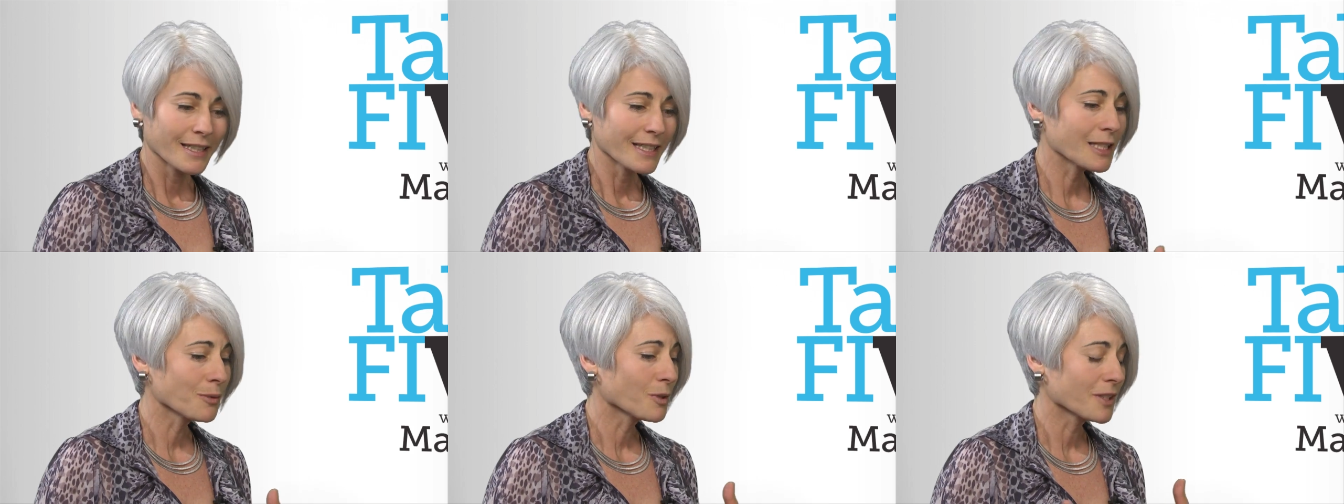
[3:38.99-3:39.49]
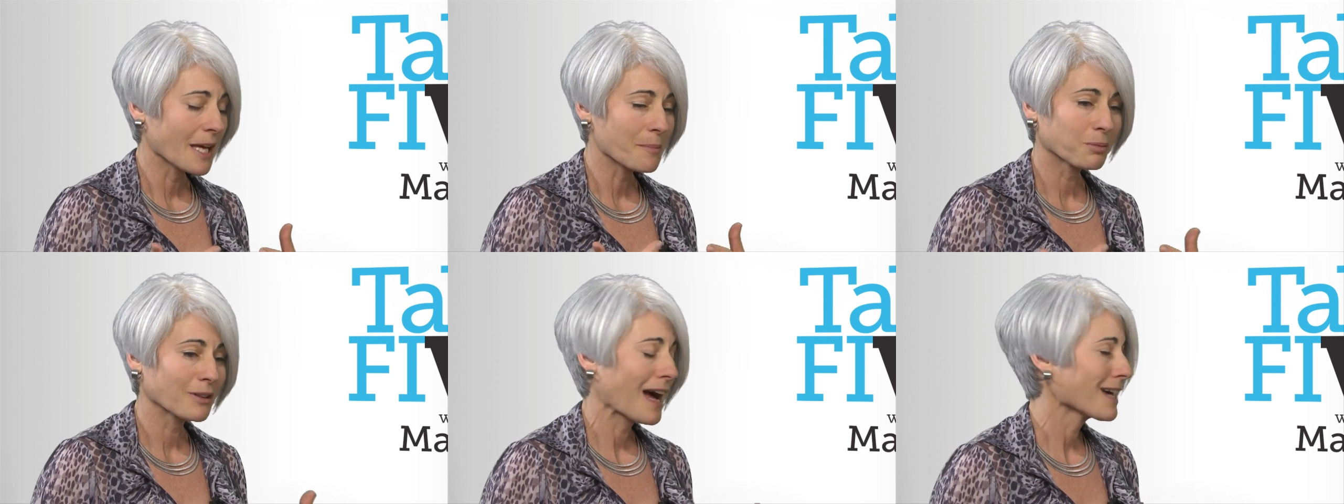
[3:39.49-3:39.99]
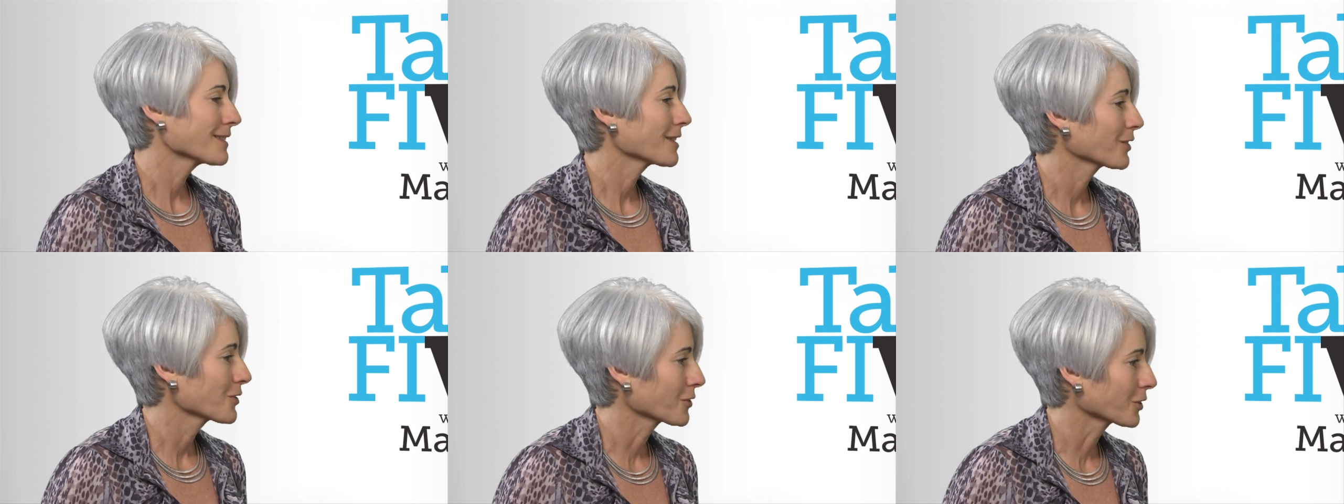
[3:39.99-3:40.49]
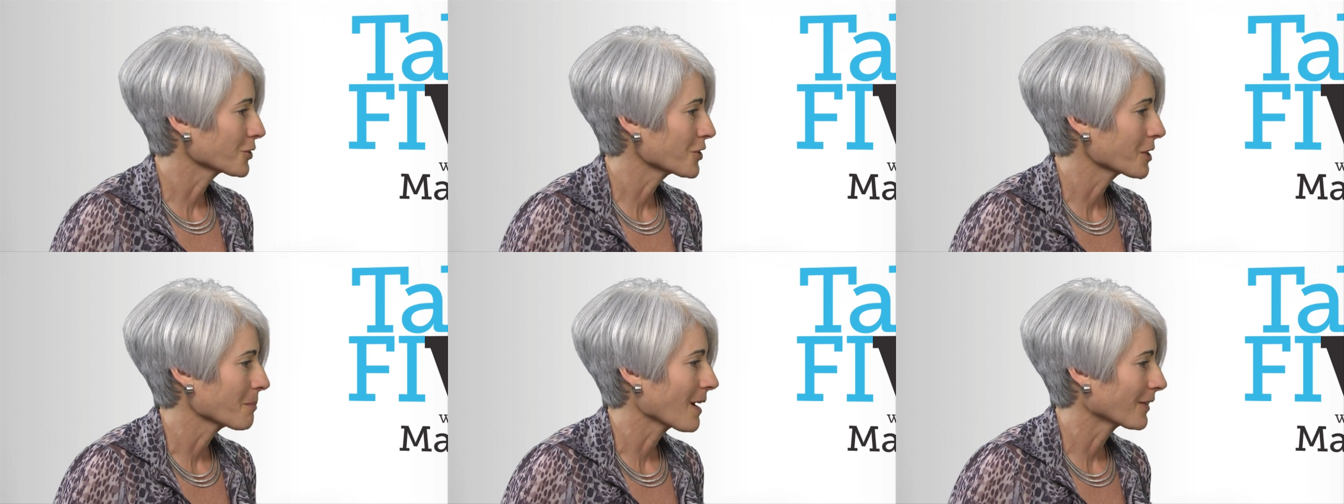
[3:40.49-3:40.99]
He was a plastic
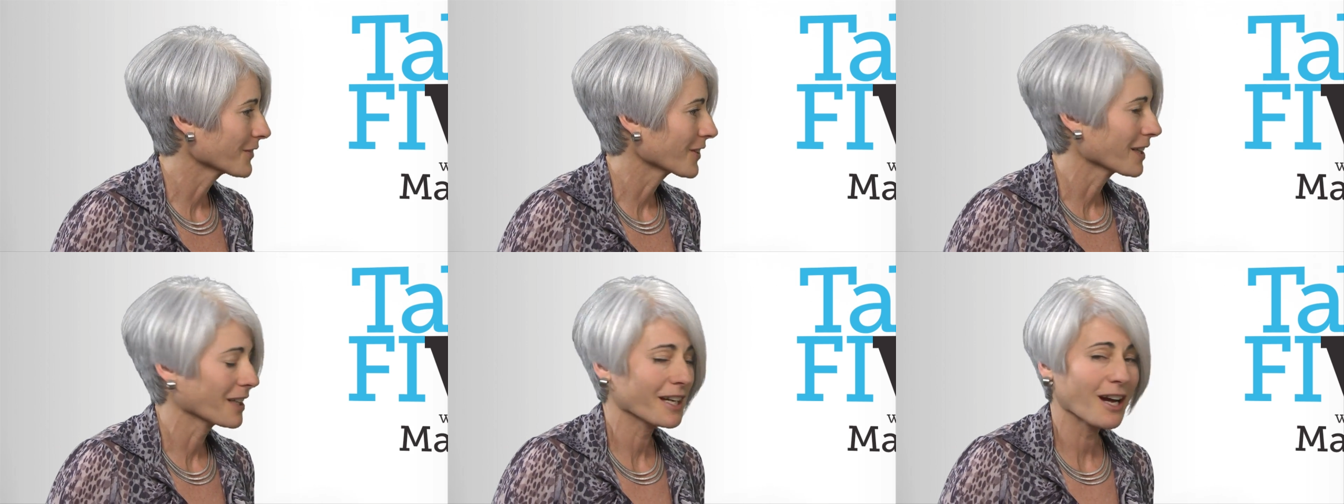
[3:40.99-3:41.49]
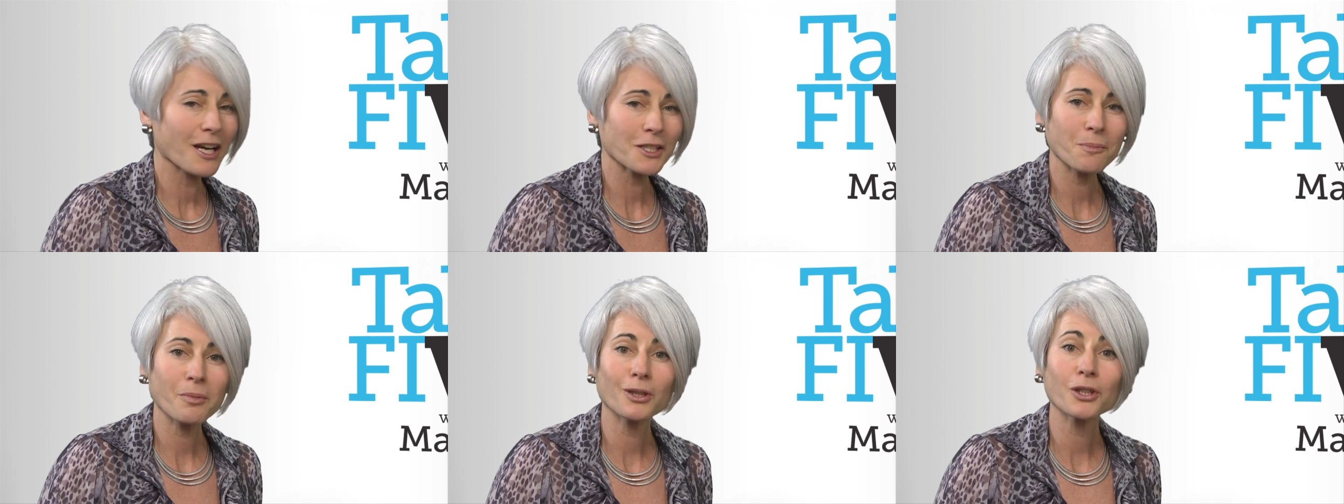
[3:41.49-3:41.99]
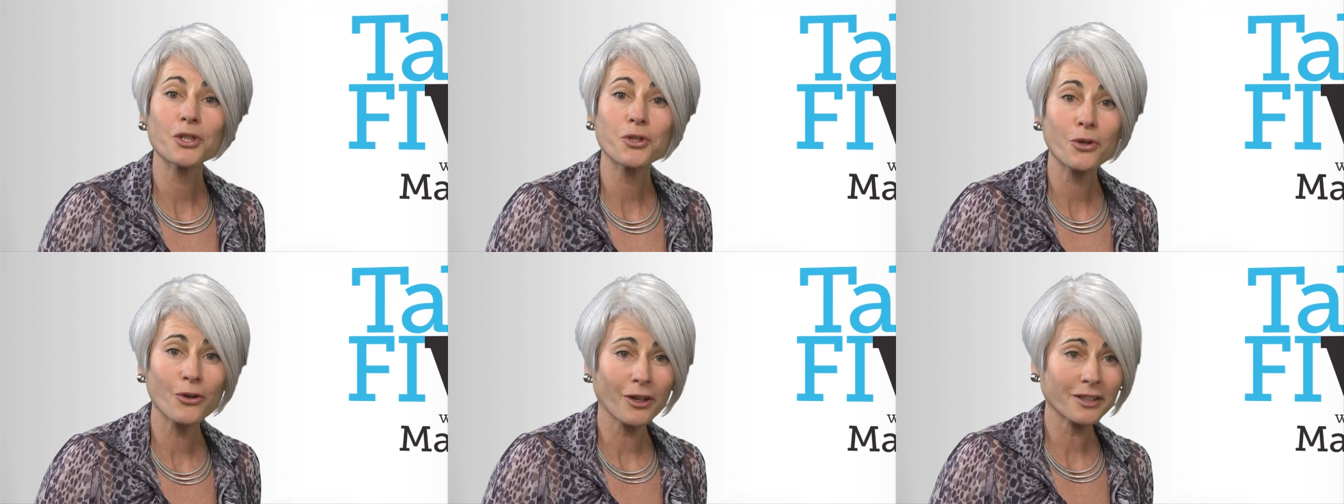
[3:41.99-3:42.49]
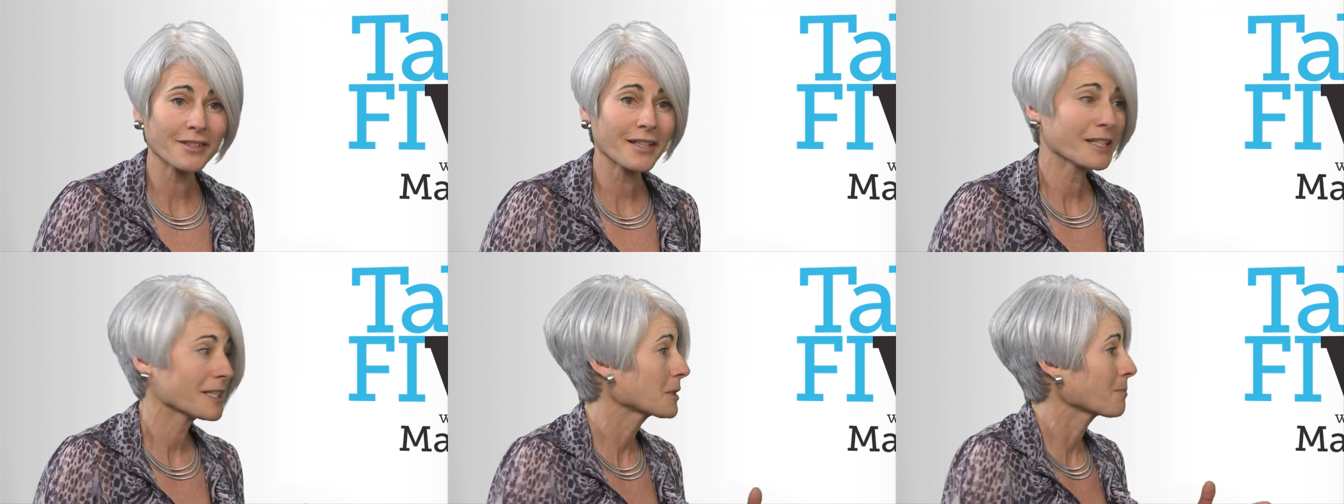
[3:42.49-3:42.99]
surgeon at Mount Sinai Hospital in New York
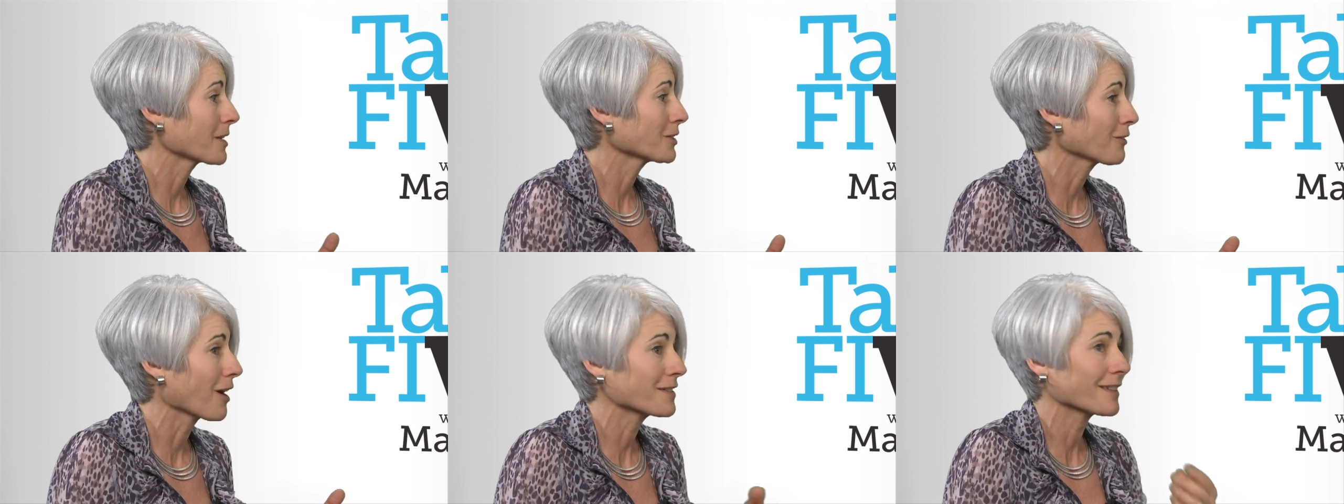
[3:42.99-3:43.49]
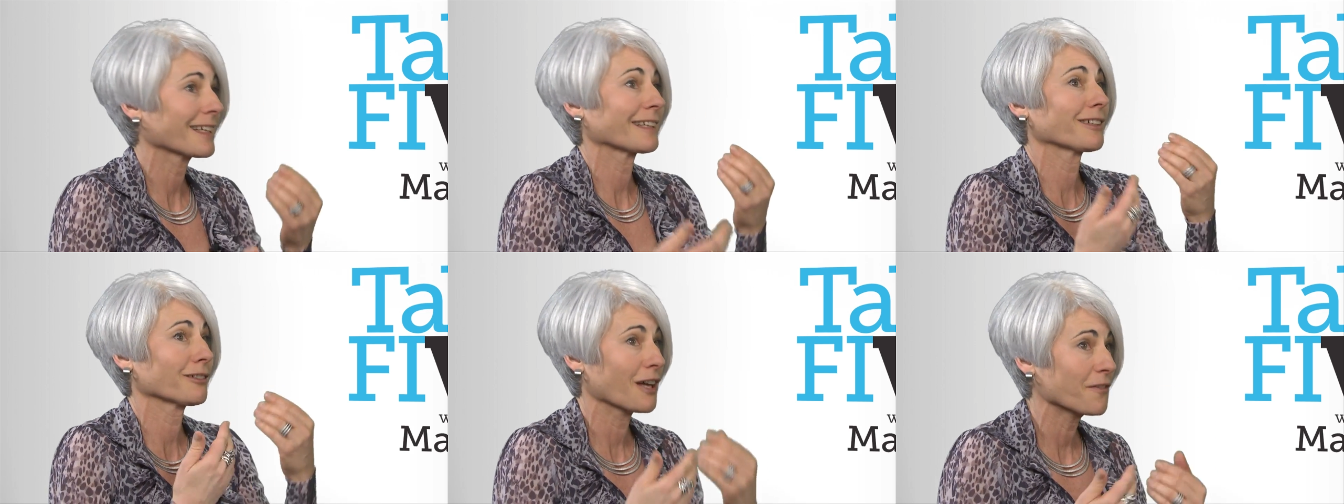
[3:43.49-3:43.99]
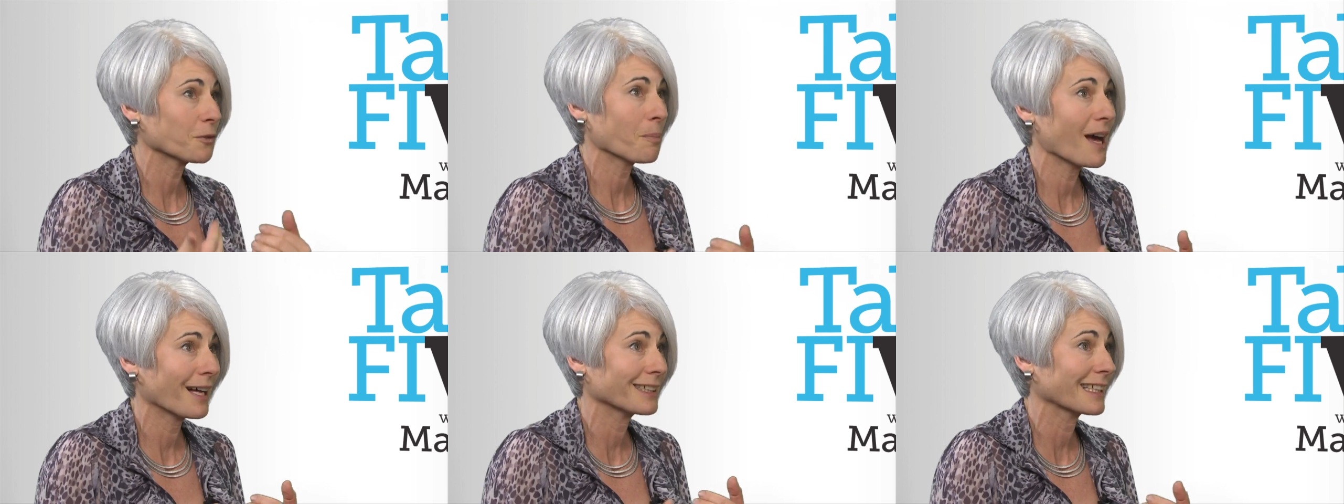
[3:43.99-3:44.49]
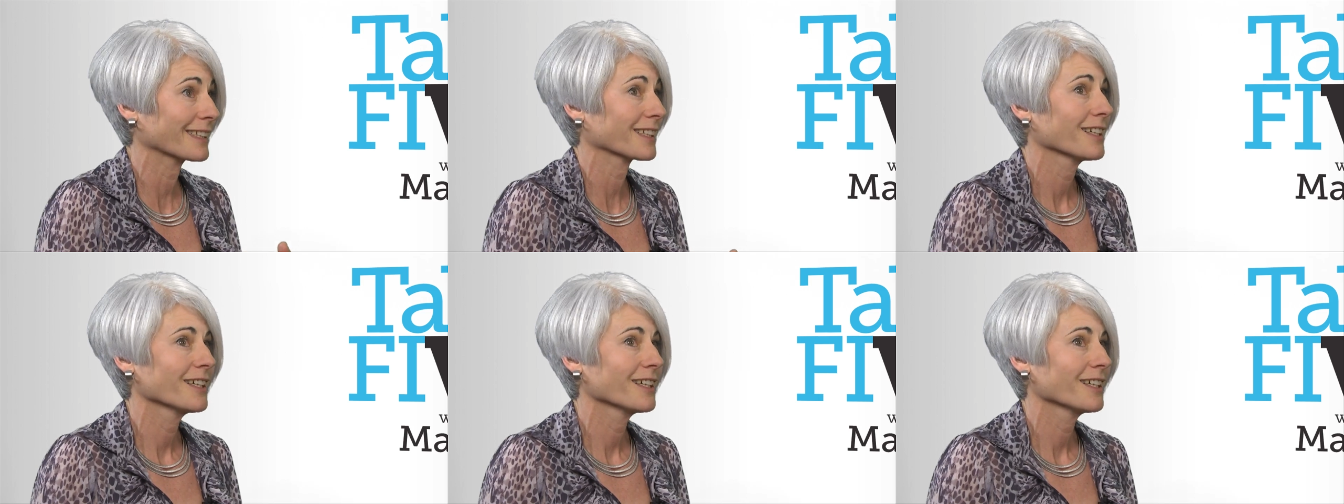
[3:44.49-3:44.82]
City, specializing in cleft palate.